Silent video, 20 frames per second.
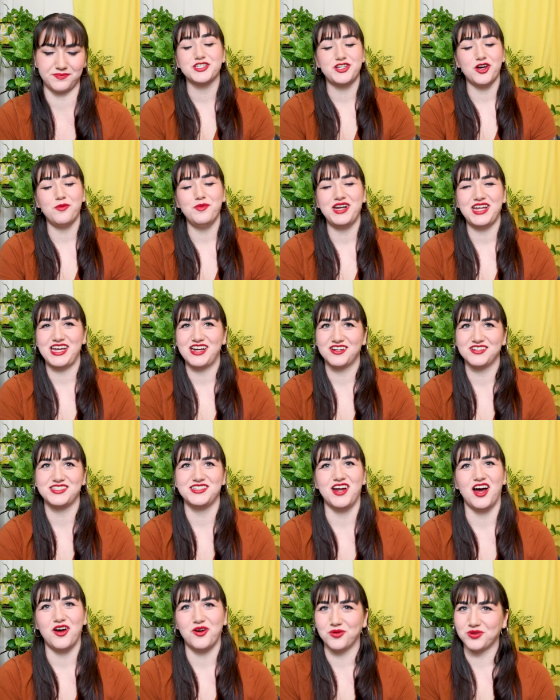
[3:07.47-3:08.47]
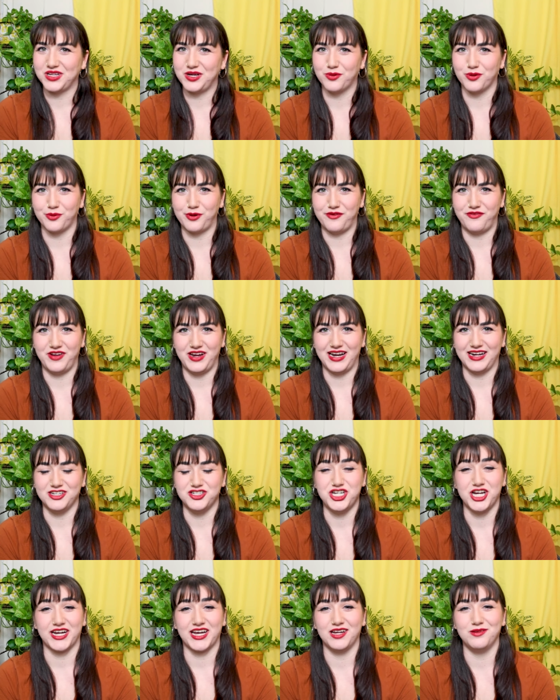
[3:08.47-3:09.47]
For so many years, not only were we feeding
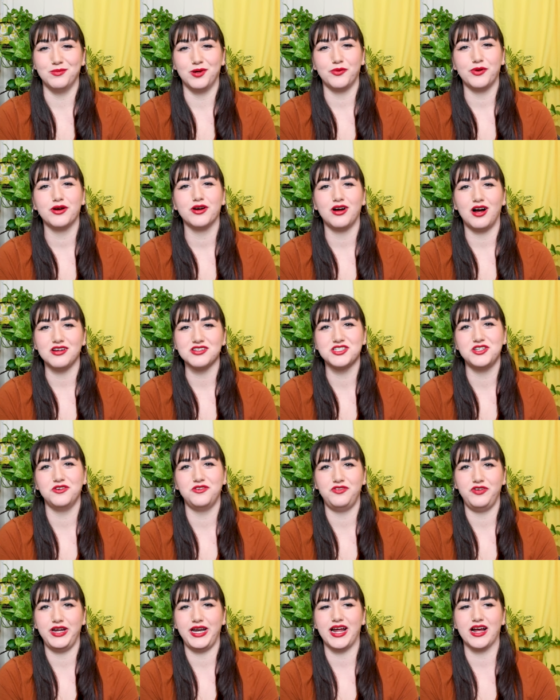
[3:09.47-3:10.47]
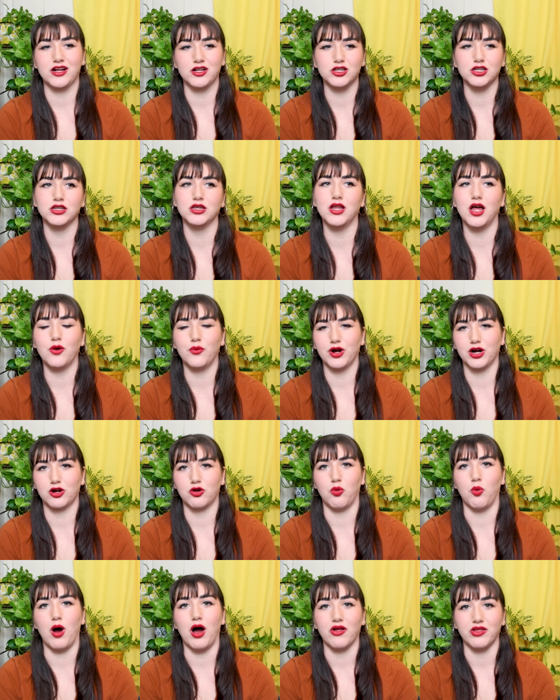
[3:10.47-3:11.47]
chicken, but we were also feeding lower
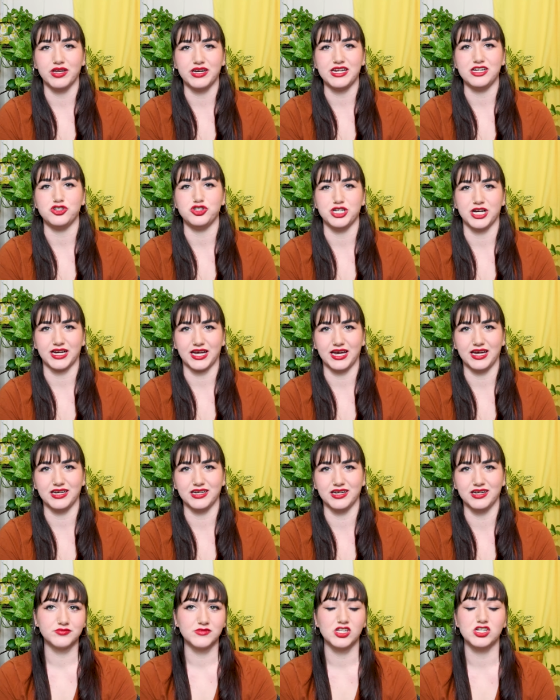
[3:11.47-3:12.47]
quality chicken.